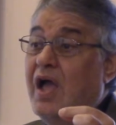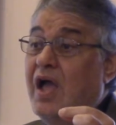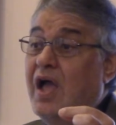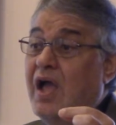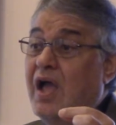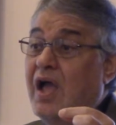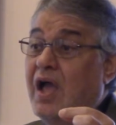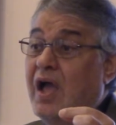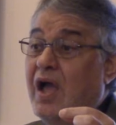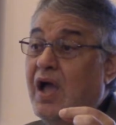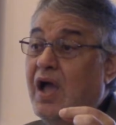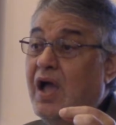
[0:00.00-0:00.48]

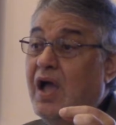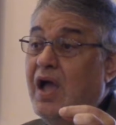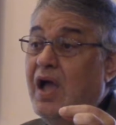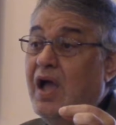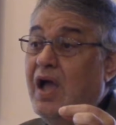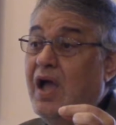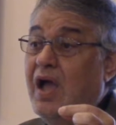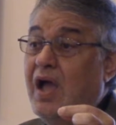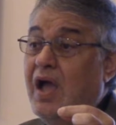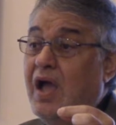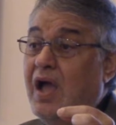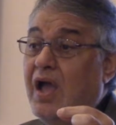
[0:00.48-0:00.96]
In
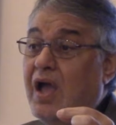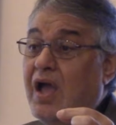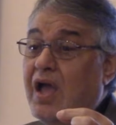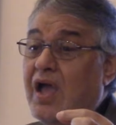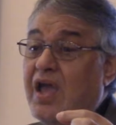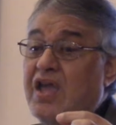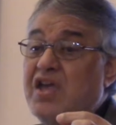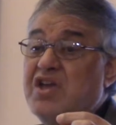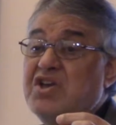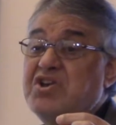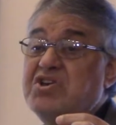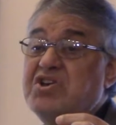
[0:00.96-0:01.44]
God
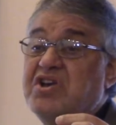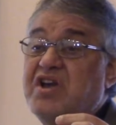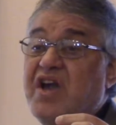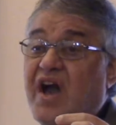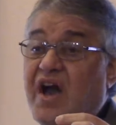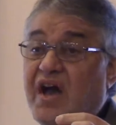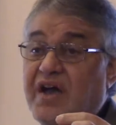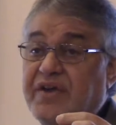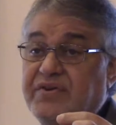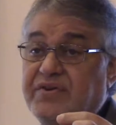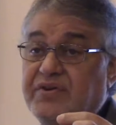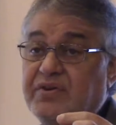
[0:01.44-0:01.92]
we
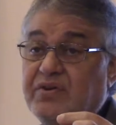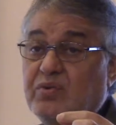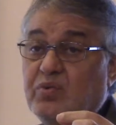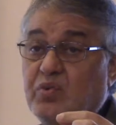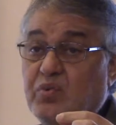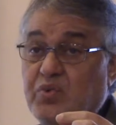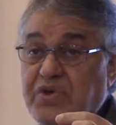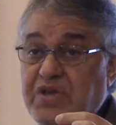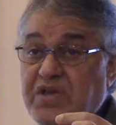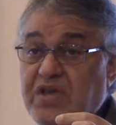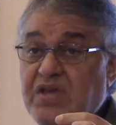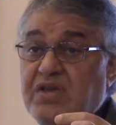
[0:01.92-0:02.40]
trust.
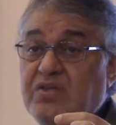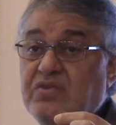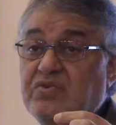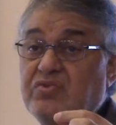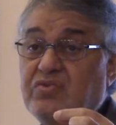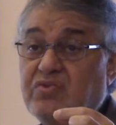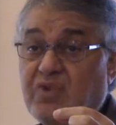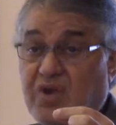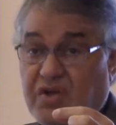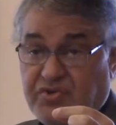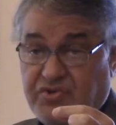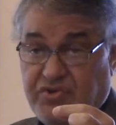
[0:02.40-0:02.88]

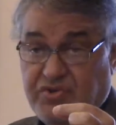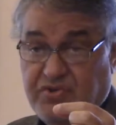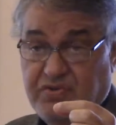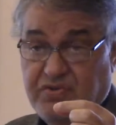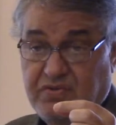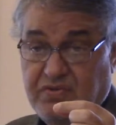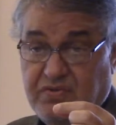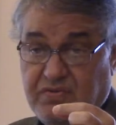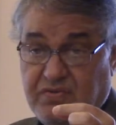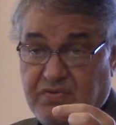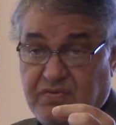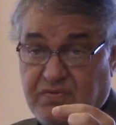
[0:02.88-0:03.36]

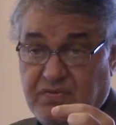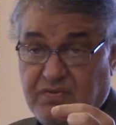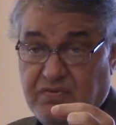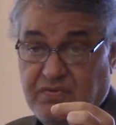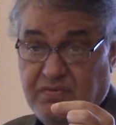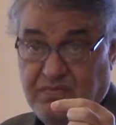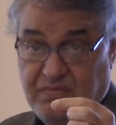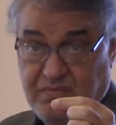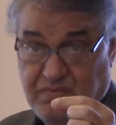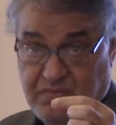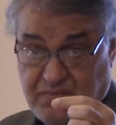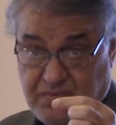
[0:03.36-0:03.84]
Okay? In
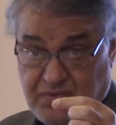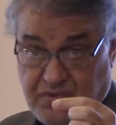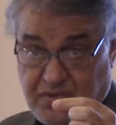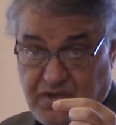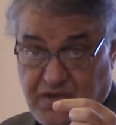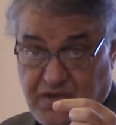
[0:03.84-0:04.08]
the money.